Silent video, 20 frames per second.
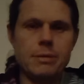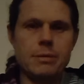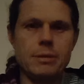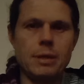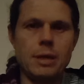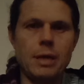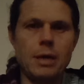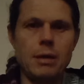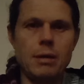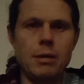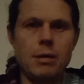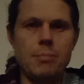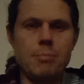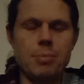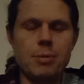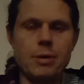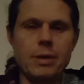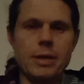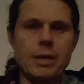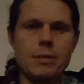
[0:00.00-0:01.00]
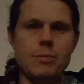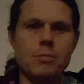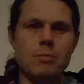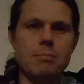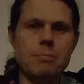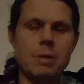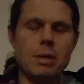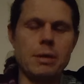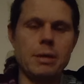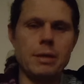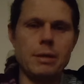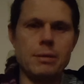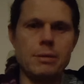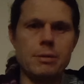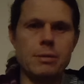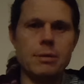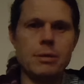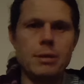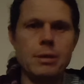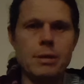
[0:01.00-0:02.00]
the heart brain or
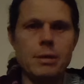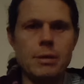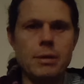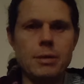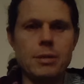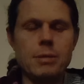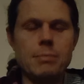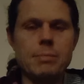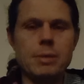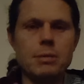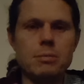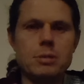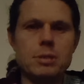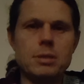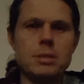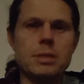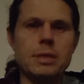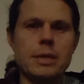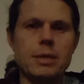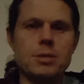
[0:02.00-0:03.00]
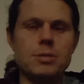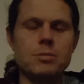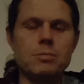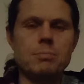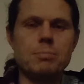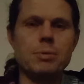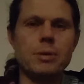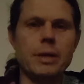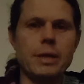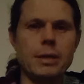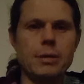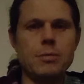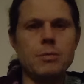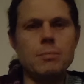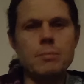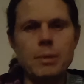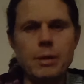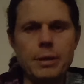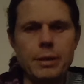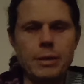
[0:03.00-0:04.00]
mind, and the motor sexual brain or
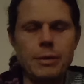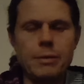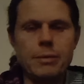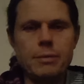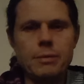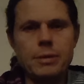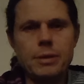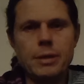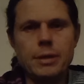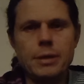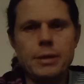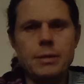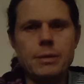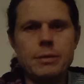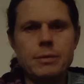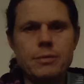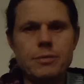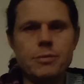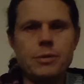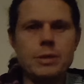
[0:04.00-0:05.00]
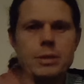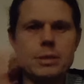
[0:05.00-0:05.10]
mind. Okay, three